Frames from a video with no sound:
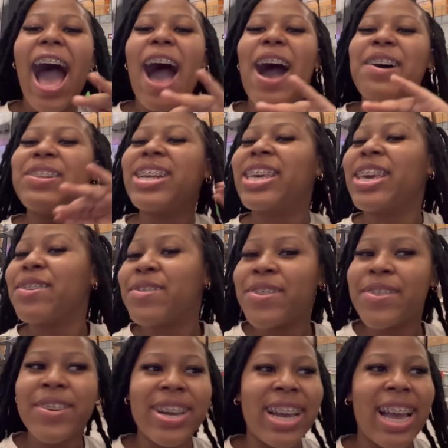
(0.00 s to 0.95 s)
I'll give
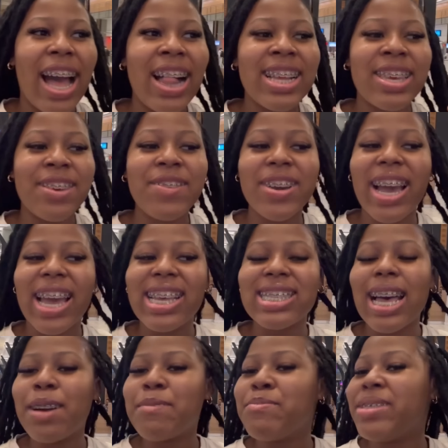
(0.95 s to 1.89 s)
you guys
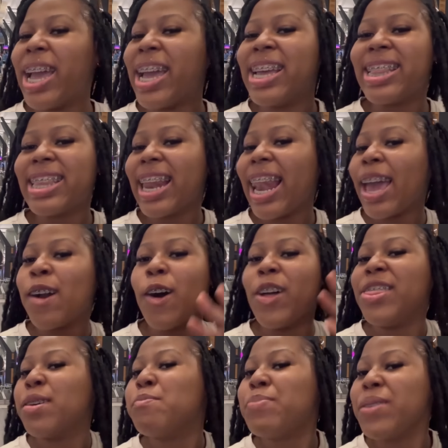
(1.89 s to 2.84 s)
update, like,
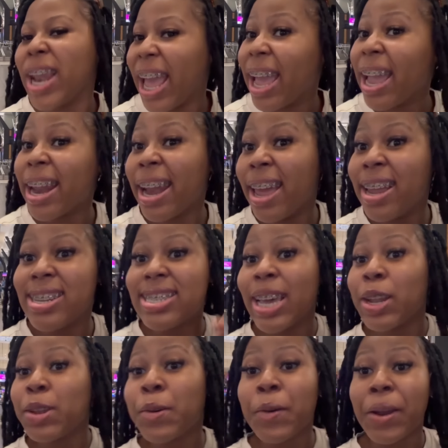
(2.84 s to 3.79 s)
on the plane and
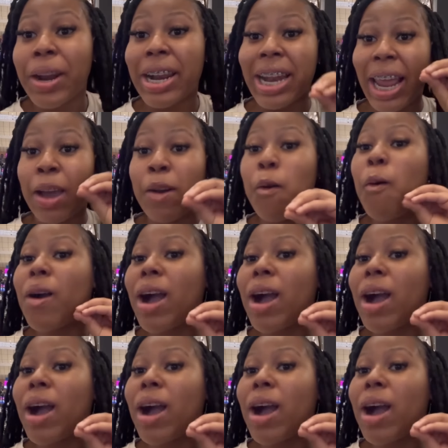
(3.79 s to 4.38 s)
tell you, like,